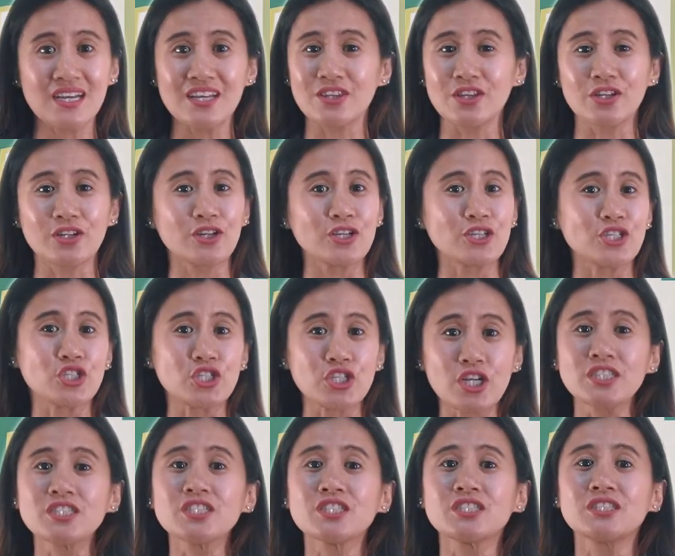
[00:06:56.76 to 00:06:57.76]
that are
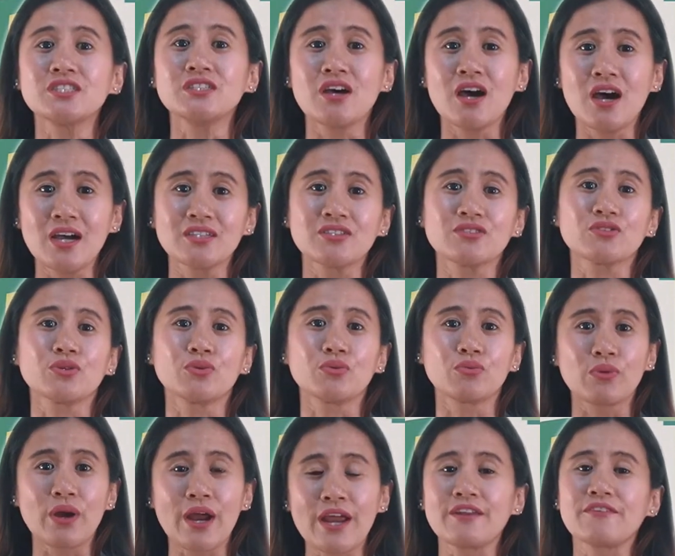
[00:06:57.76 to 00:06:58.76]
just not the
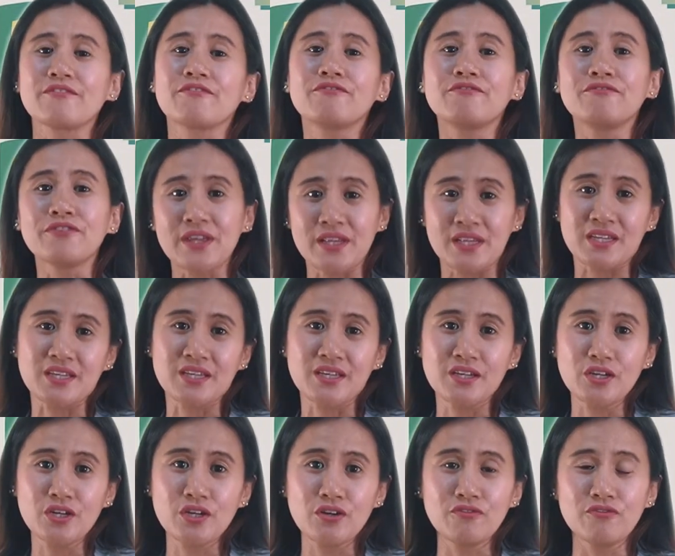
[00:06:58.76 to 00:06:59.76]
right fit
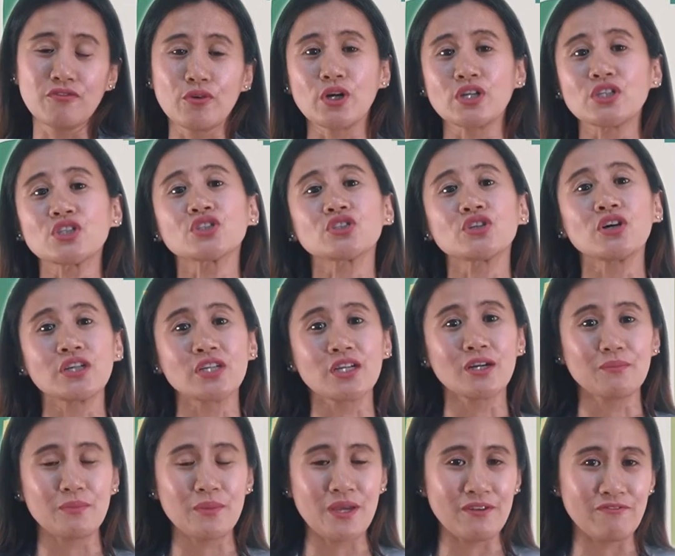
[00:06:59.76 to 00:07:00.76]
for a
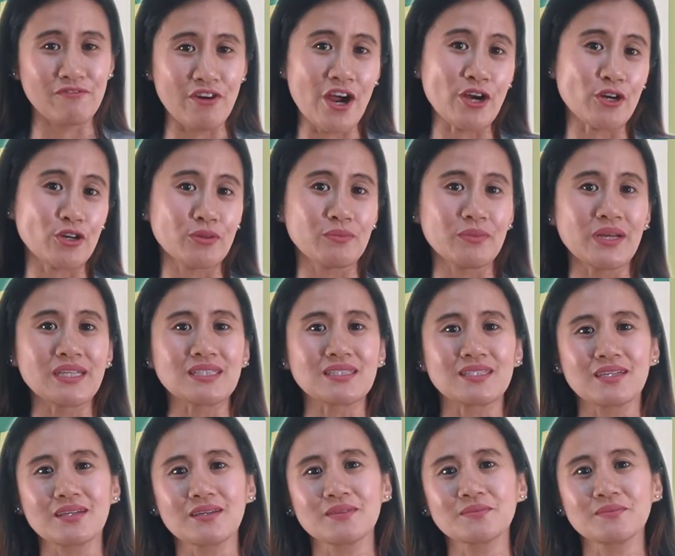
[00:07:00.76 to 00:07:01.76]
startup environment.
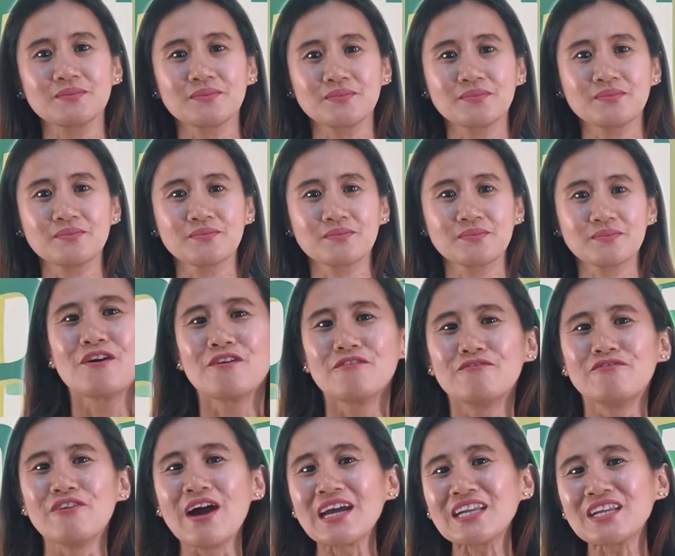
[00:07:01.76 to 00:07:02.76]

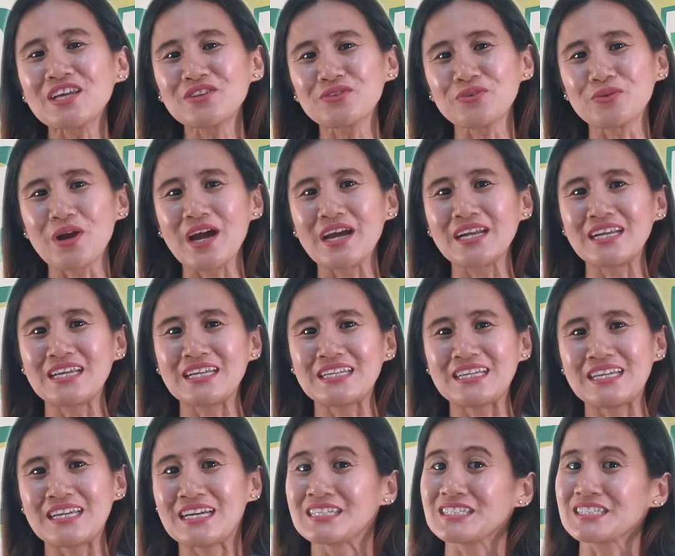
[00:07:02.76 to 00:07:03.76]
Finding the right
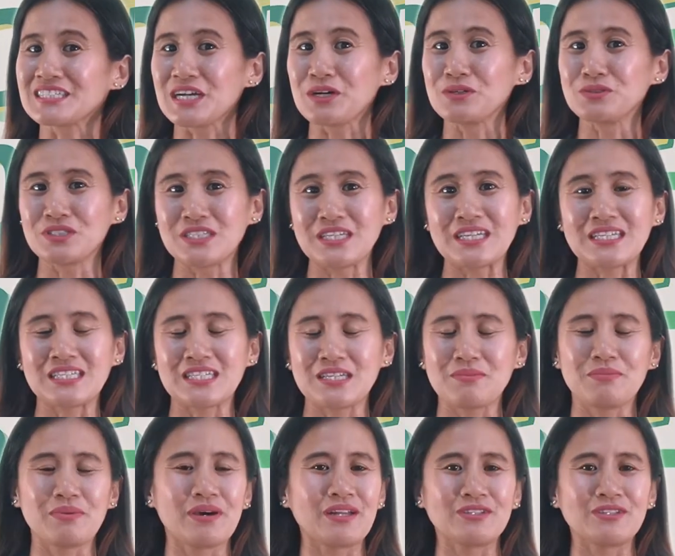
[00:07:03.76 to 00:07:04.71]
idea sounds easy, but